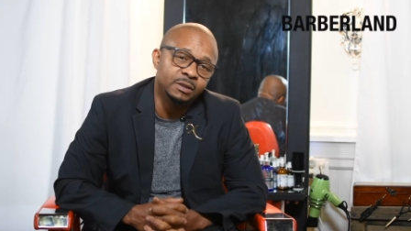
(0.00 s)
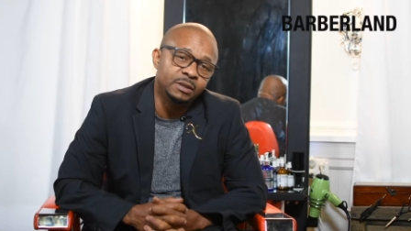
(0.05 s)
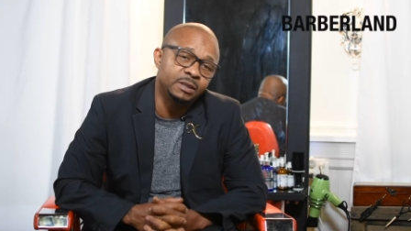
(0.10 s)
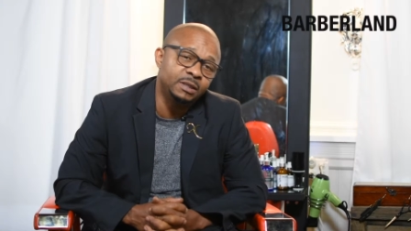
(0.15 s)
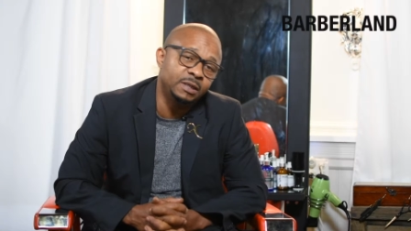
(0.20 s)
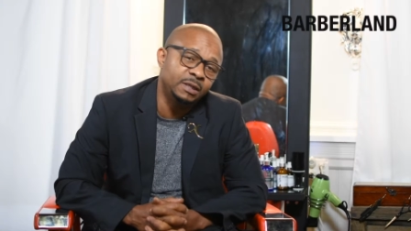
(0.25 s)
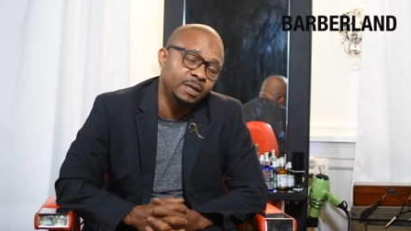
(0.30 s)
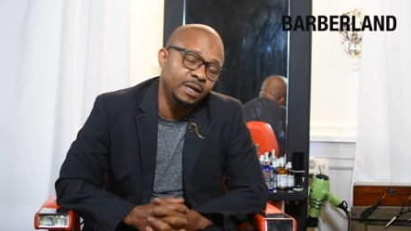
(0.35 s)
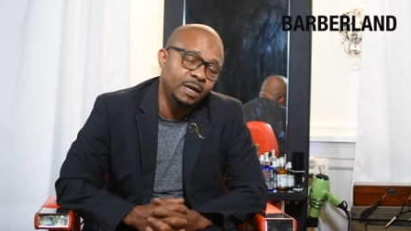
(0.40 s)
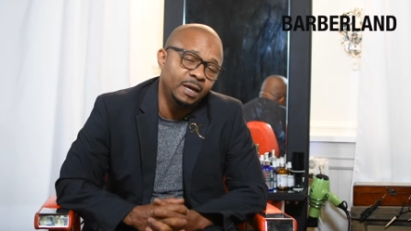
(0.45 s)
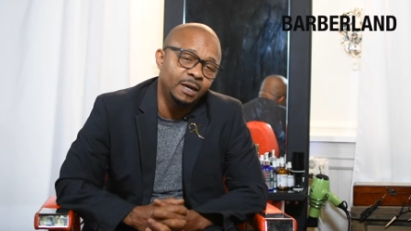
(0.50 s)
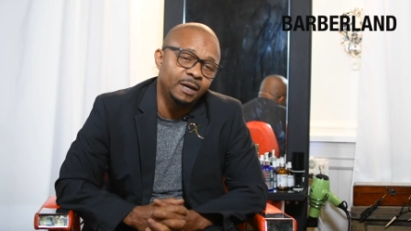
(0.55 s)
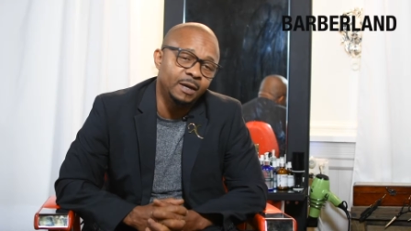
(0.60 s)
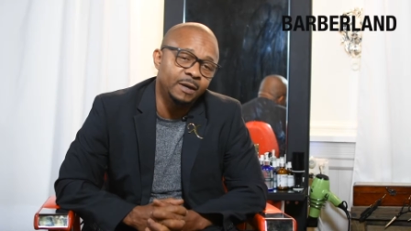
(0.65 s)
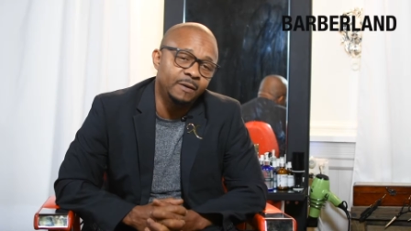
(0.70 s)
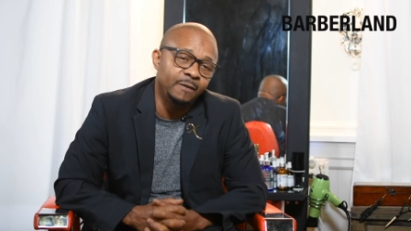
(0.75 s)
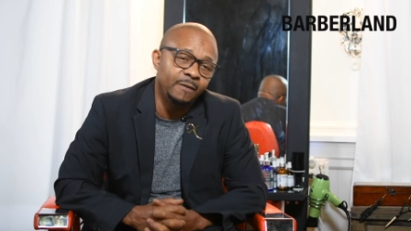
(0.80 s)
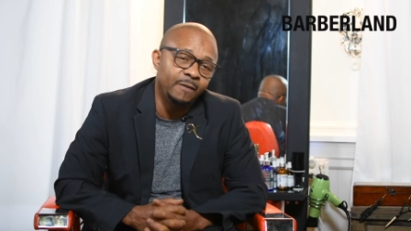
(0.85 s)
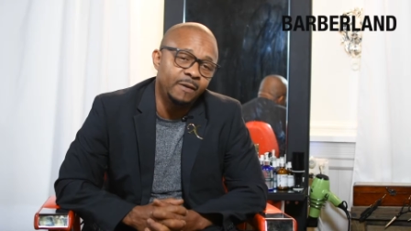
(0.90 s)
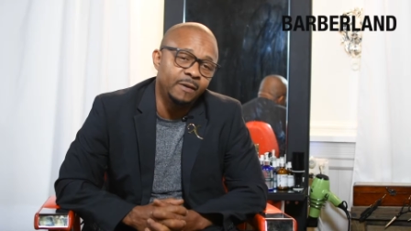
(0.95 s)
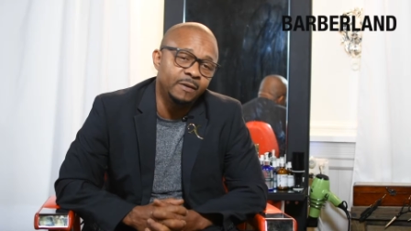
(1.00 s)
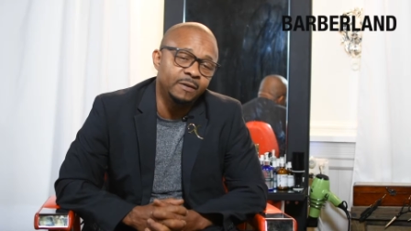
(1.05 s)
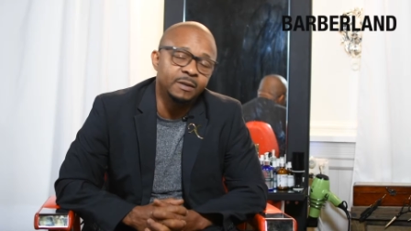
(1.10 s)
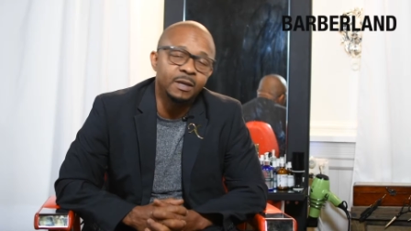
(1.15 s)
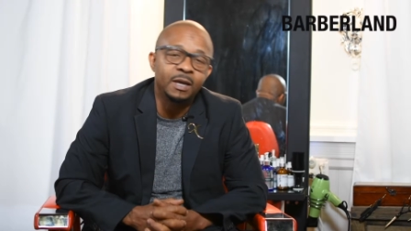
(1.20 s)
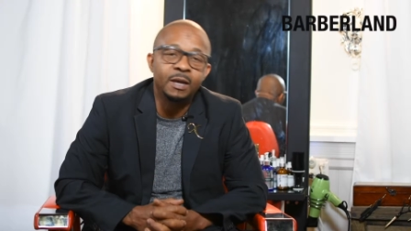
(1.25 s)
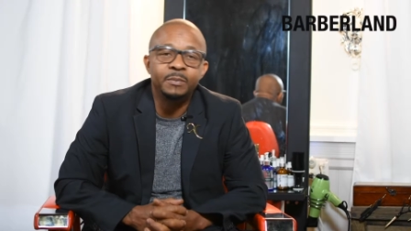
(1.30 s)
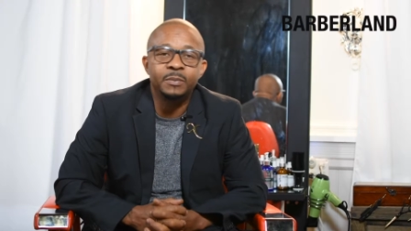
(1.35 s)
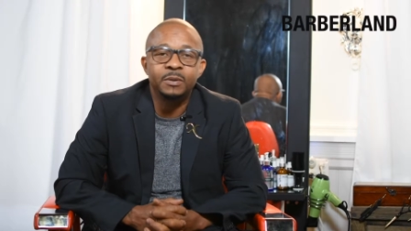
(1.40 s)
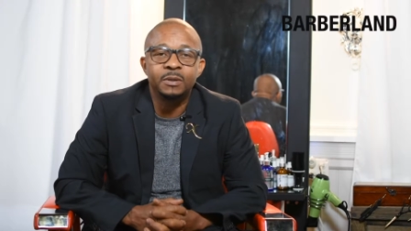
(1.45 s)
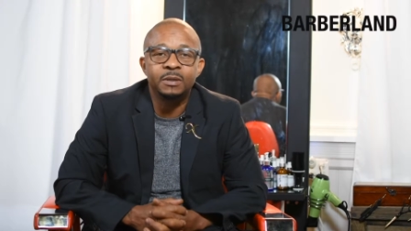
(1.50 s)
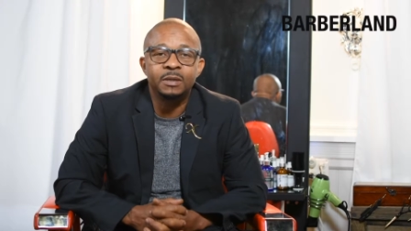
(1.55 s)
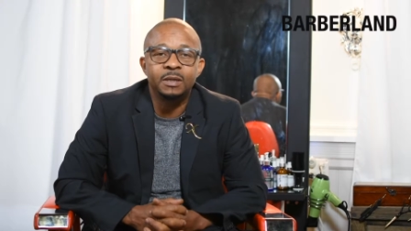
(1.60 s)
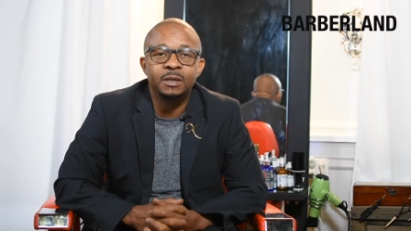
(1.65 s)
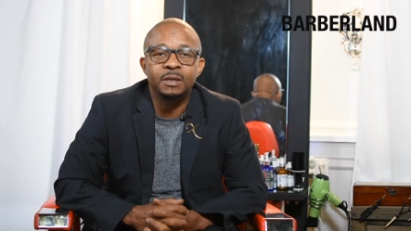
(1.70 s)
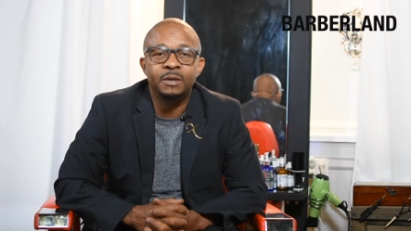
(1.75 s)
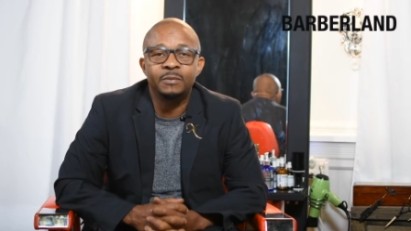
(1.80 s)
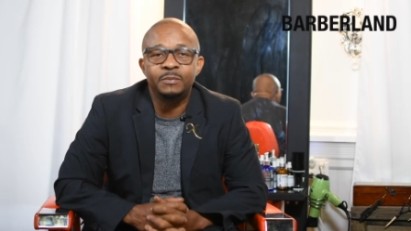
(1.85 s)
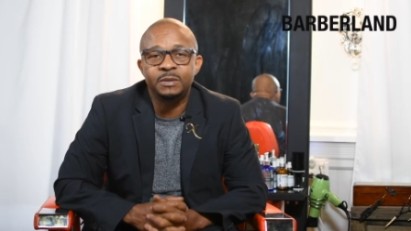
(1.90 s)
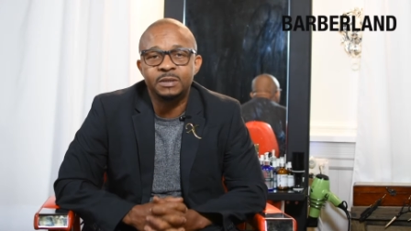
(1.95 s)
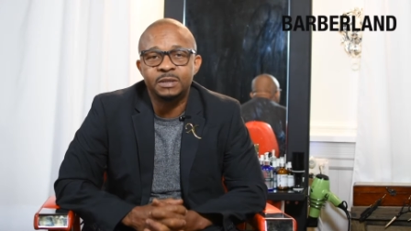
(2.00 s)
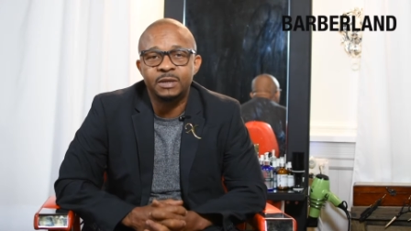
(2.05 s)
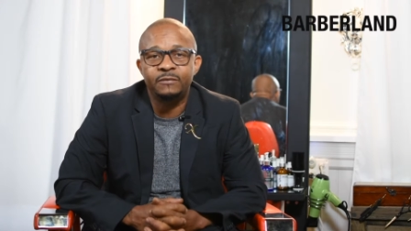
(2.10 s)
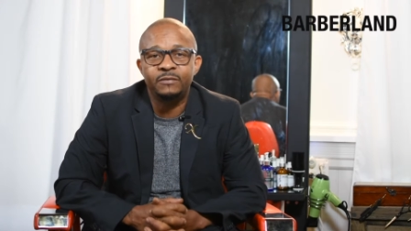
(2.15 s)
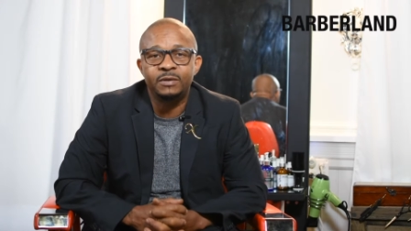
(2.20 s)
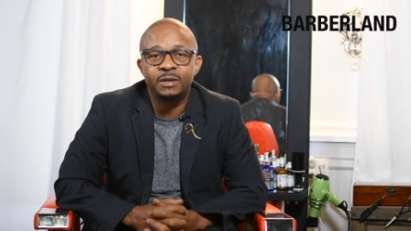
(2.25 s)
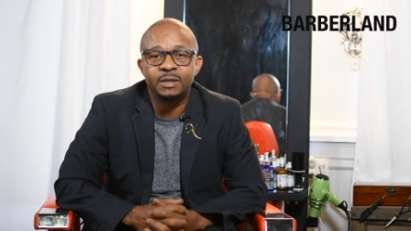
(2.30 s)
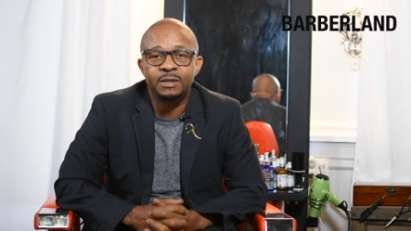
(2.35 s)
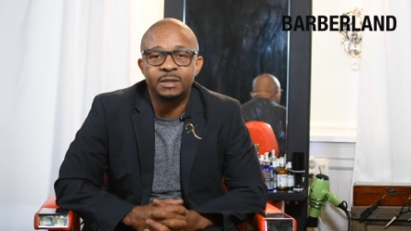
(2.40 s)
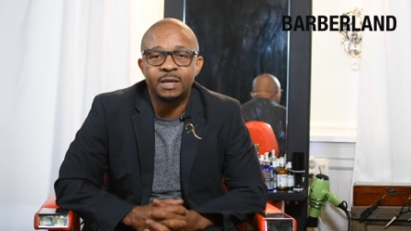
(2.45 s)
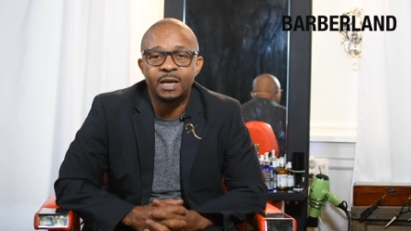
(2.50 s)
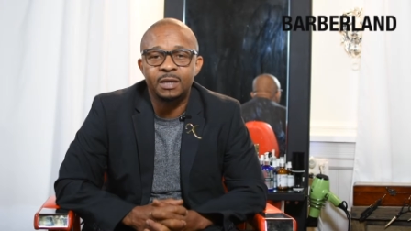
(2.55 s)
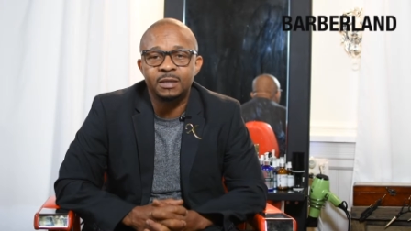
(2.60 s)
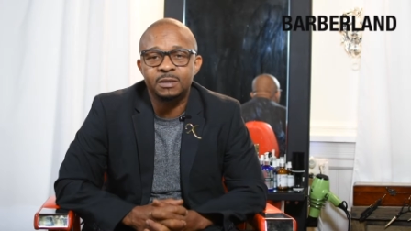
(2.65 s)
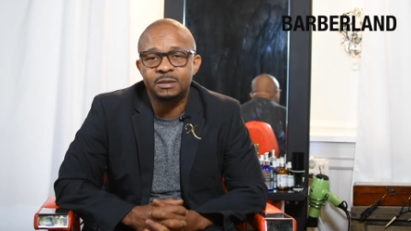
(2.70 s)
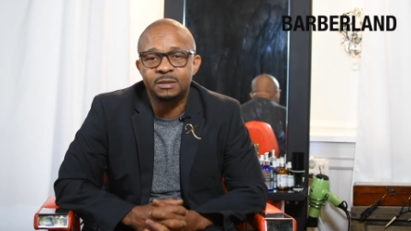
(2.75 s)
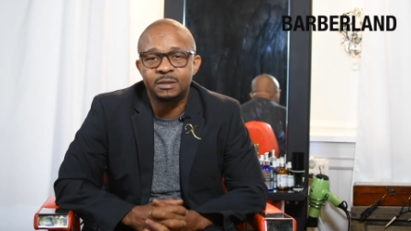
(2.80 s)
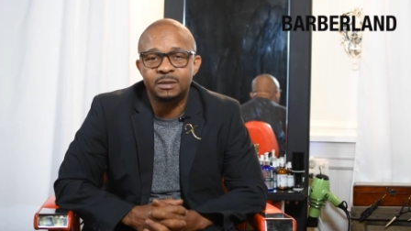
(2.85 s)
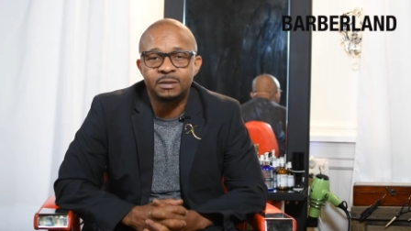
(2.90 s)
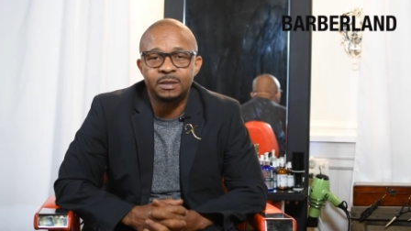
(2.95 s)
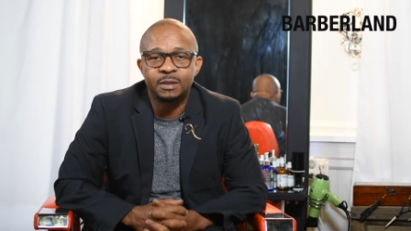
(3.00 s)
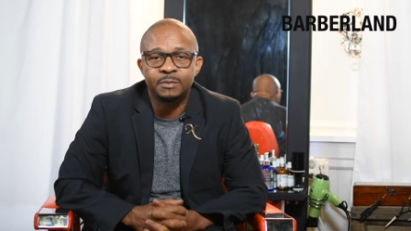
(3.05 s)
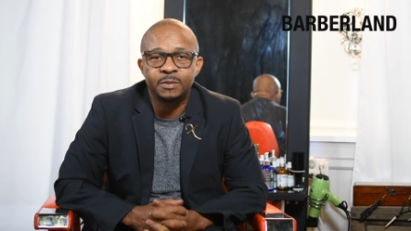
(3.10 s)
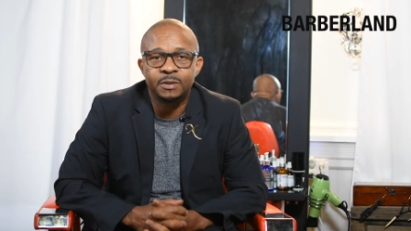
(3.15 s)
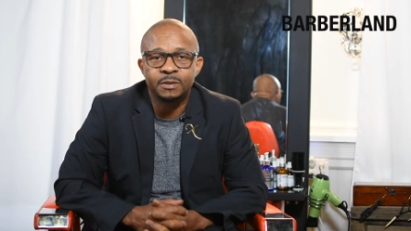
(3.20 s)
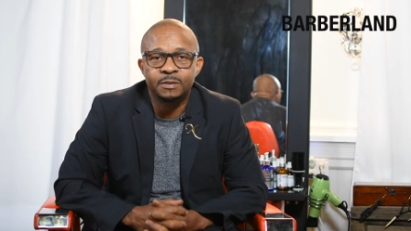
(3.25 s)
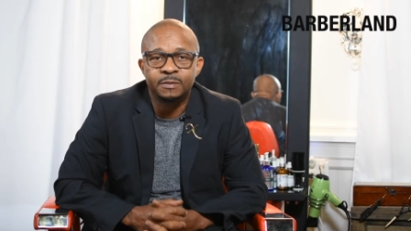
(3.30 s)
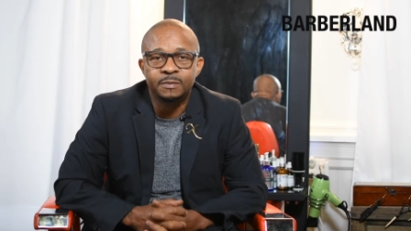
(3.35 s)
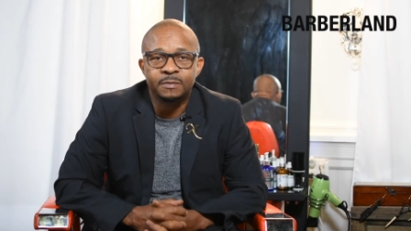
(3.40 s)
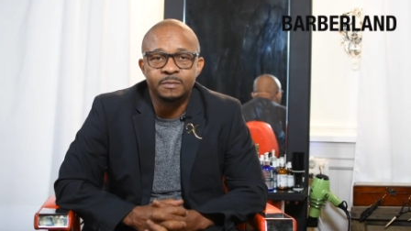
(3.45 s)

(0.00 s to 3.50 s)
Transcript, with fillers: 69 in Tampa, and number 70 in Dallas in December.